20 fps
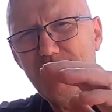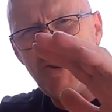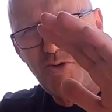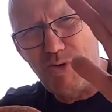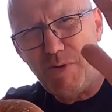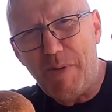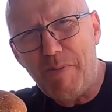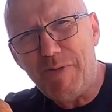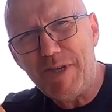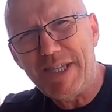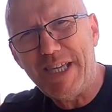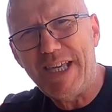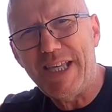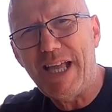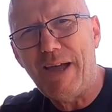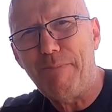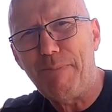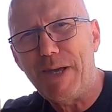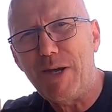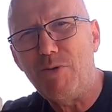Do you remember
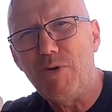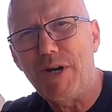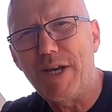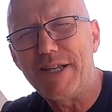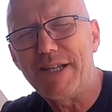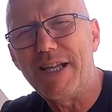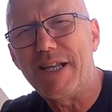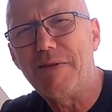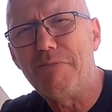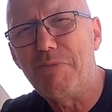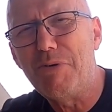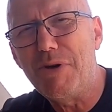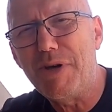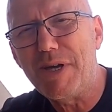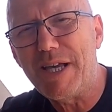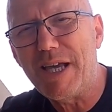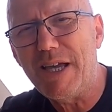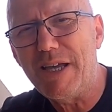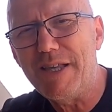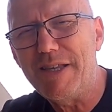seeing that big one I did, a
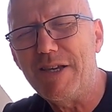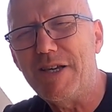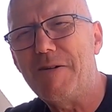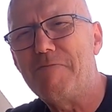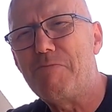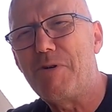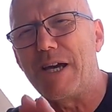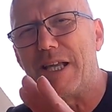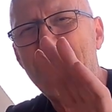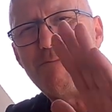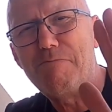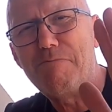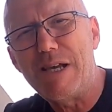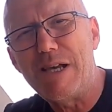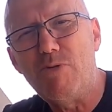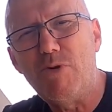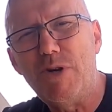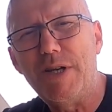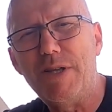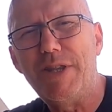burger? You can buy the
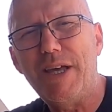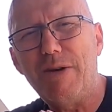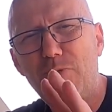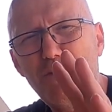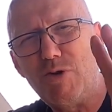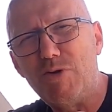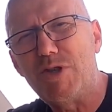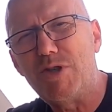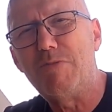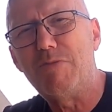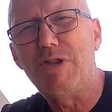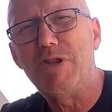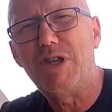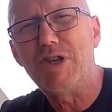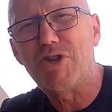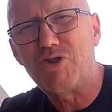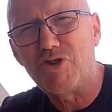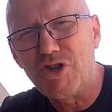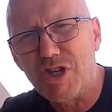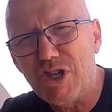big one. That used to be
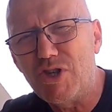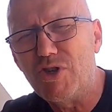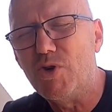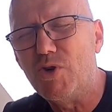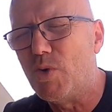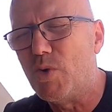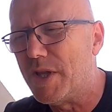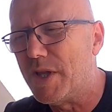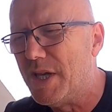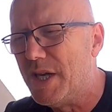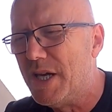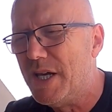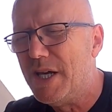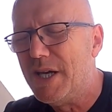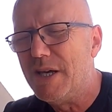the traditional one.